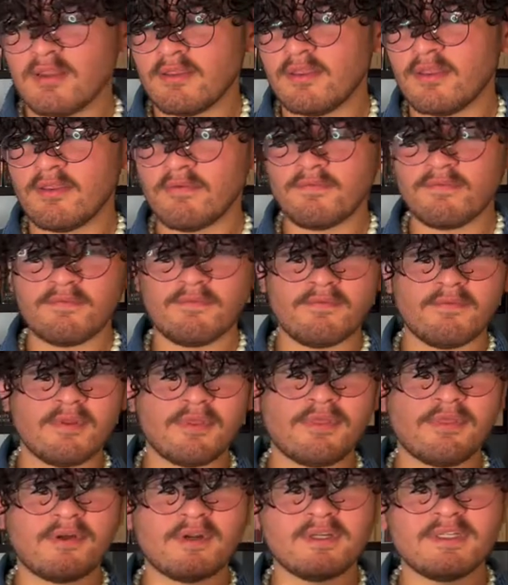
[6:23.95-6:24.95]
The
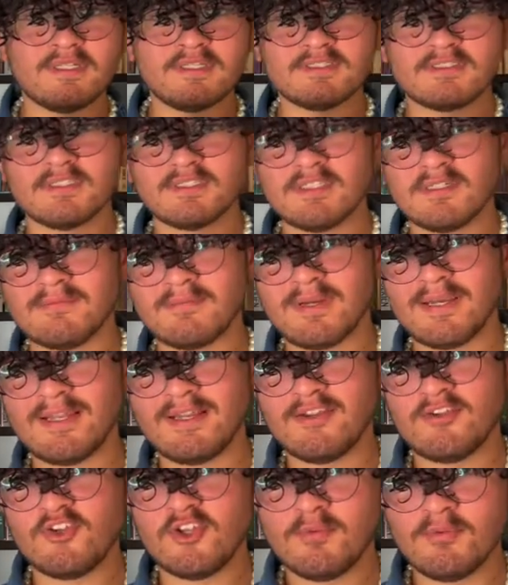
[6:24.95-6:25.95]
third is written by an
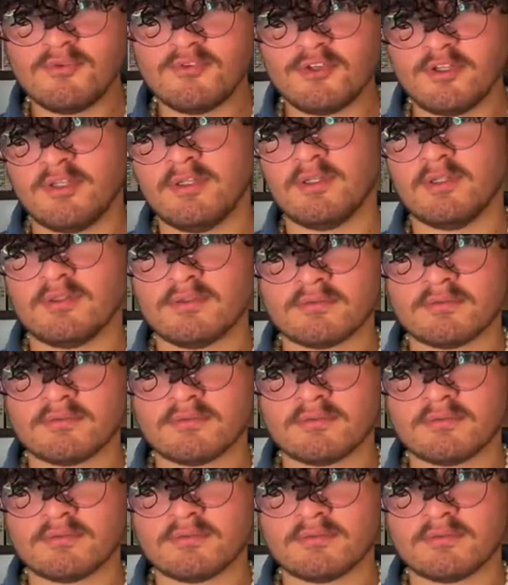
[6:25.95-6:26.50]
Egyptian.